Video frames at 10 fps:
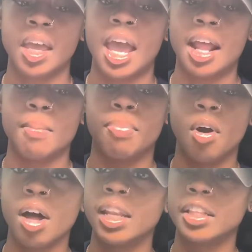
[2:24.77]
Had a
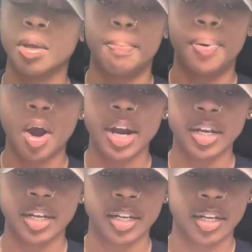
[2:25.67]
brawl at the
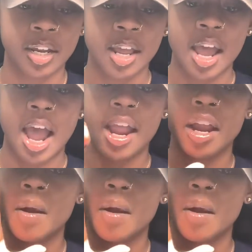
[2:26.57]
park. I